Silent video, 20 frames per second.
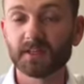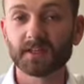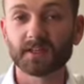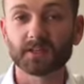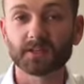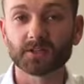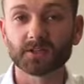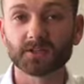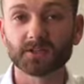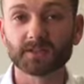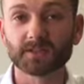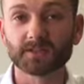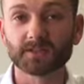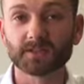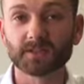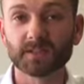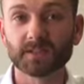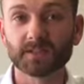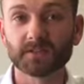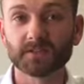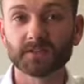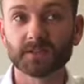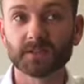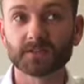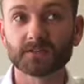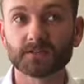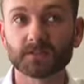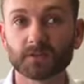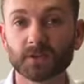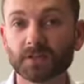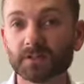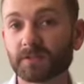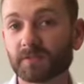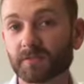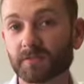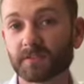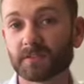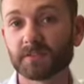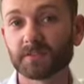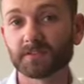And currently today, there are
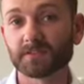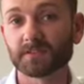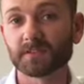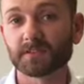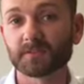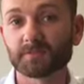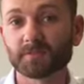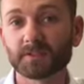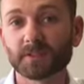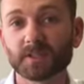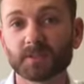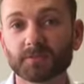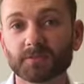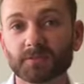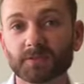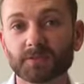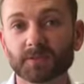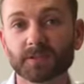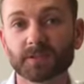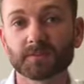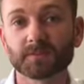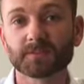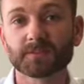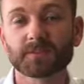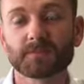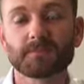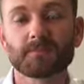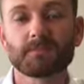236 PA programs.